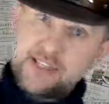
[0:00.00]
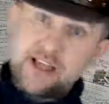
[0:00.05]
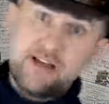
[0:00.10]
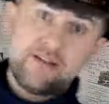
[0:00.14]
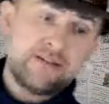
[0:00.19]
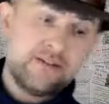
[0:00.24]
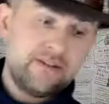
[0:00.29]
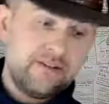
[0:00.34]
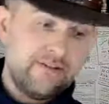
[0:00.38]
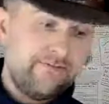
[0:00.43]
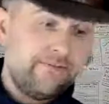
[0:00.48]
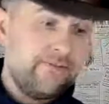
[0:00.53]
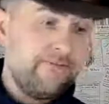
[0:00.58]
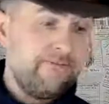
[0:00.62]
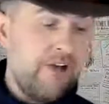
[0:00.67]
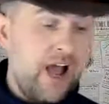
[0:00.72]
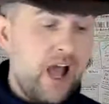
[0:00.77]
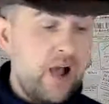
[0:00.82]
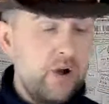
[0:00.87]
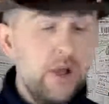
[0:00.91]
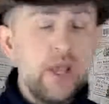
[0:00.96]
sounds and different
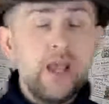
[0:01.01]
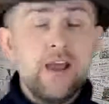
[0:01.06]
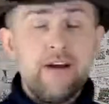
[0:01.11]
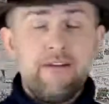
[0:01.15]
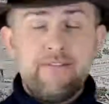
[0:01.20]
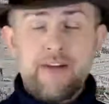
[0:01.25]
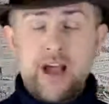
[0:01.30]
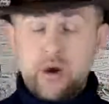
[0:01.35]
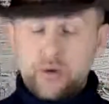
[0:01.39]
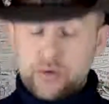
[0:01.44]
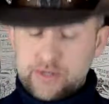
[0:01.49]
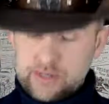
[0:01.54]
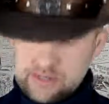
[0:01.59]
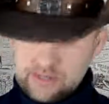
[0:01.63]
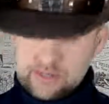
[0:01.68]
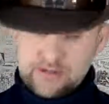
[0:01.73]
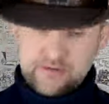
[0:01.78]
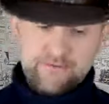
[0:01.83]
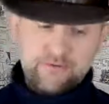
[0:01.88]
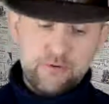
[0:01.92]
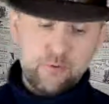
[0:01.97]
vowels
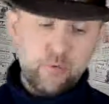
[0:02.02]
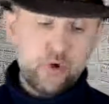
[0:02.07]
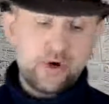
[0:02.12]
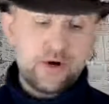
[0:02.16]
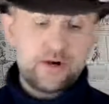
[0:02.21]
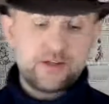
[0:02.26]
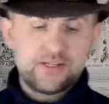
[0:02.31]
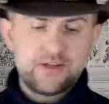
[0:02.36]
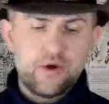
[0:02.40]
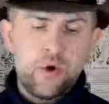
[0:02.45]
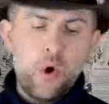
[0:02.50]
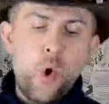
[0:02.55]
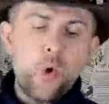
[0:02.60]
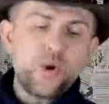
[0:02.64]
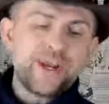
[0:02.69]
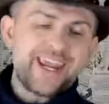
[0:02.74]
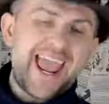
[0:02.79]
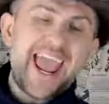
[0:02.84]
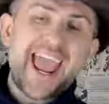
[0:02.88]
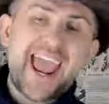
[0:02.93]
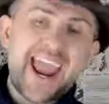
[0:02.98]
in different words. So,
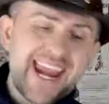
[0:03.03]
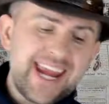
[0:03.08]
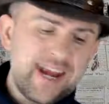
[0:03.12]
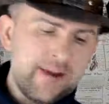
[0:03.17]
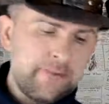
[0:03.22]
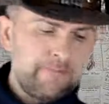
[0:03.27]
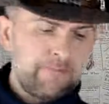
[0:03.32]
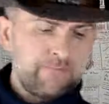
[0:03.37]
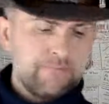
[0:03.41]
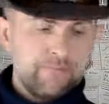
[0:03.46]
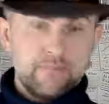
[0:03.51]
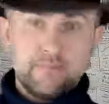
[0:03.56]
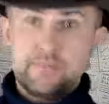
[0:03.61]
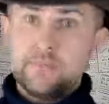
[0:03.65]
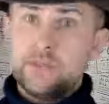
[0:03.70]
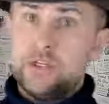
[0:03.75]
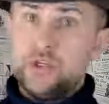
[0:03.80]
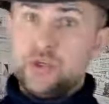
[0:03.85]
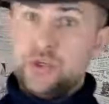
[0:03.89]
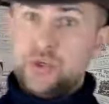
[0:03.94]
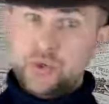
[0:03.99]
okay,
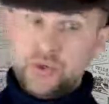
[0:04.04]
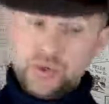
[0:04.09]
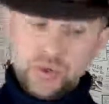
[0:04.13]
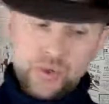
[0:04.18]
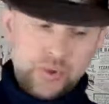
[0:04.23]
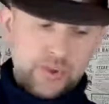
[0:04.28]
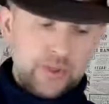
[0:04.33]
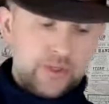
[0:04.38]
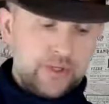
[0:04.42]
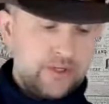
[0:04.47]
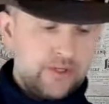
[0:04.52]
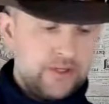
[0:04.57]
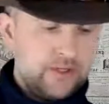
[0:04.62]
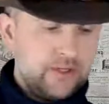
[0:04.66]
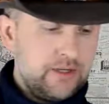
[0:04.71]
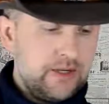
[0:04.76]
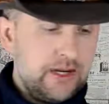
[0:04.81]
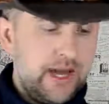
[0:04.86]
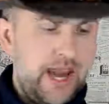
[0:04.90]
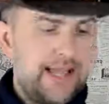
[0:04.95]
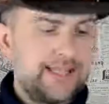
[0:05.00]
you do?
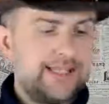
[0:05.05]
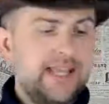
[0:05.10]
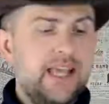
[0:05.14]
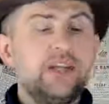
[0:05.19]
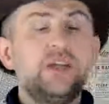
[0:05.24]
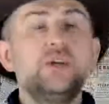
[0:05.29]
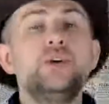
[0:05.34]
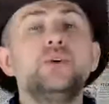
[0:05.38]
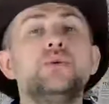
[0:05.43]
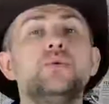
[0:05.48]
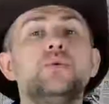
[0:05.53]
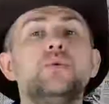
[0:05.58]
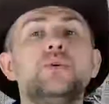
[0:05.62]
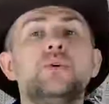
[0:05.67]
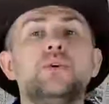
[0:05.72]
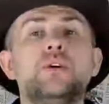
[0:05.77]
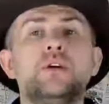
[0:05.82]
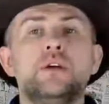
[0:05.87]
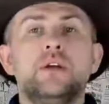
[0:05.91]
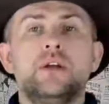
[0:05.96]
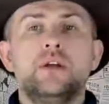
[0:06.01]
Yes, I do.
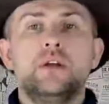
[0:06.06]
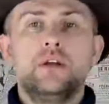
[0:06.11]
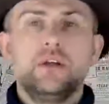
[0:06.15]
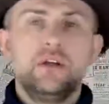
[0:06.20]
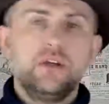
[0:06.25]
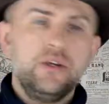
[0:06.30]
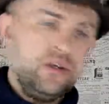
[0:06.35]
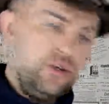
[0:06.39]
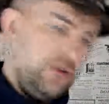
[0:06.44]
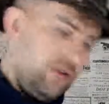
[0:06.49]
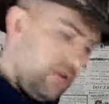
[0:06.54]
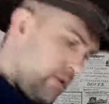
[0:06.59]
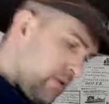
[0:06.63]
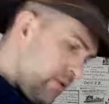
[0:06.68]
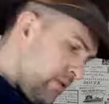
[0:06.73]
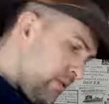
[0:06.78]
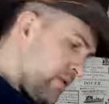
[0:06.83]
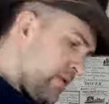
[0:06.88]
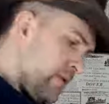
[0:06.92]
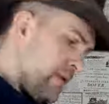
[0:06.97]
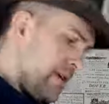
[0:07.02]
You
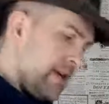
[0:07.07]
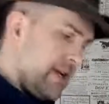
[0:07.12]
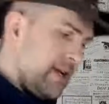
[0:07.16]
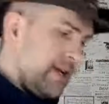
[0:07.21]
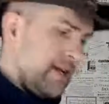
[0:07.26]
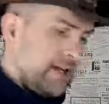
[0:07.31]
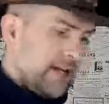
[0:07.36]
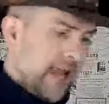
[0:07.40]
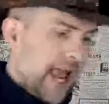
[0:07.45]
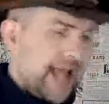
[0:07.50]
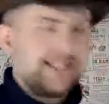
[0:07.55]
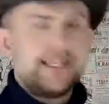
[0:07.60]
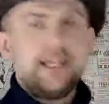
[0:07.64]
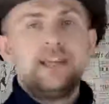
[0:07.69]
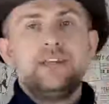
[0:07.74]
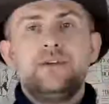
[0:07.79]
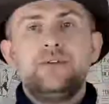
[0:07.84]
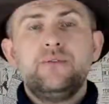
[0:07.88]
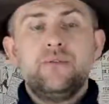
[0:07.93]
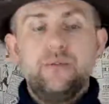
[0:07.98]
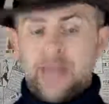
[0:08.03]
do? Yes, I
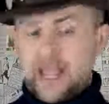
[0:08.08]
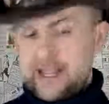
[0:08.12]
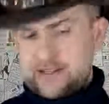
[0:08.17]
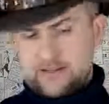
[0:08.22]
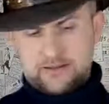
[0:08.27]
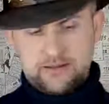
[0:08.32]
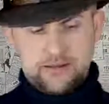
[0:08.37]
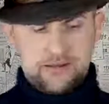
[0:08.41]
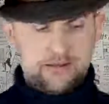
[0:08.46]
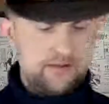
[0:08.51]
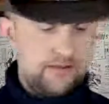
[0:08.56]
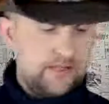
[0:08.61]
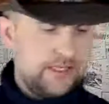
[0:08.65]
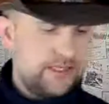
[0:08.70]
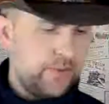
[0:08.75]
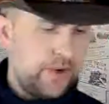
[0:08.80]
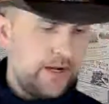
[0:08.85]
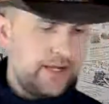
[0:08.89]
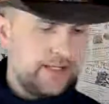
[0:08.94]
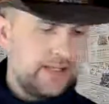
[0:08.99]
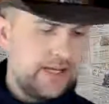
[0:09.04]
do. This
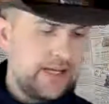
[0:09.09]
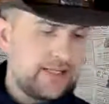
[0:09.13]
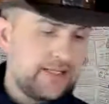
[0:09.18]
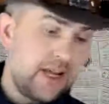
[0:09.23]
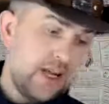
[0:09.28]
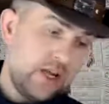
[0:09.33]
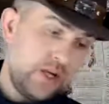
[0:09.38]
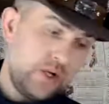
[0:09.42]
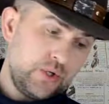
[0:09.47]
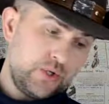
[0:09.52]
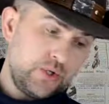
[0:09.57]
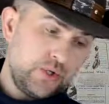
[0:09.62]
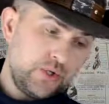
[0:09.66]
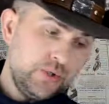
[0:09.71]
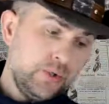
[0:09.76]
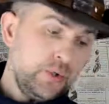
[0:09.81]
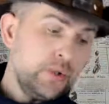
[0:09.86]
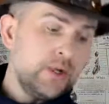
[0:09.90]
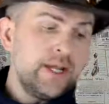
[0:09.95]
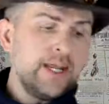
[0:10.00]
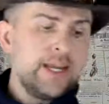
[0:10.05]
one is easy. You
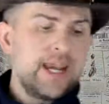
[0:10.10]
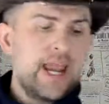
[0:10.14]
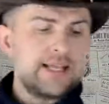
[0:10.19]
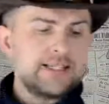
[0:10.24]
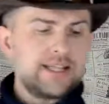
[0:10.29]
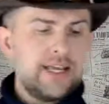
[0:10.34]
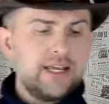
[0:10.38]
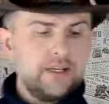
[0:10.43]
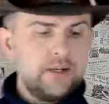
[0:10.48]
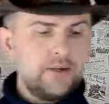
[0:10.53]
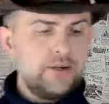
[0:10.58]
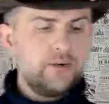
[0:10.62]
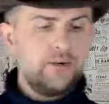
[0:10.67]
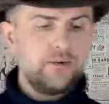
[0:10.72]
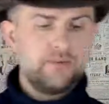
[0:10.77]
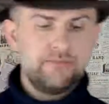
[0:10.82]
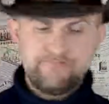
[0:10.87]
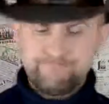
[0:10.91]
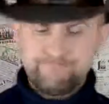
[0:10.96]
do? Yes, I do.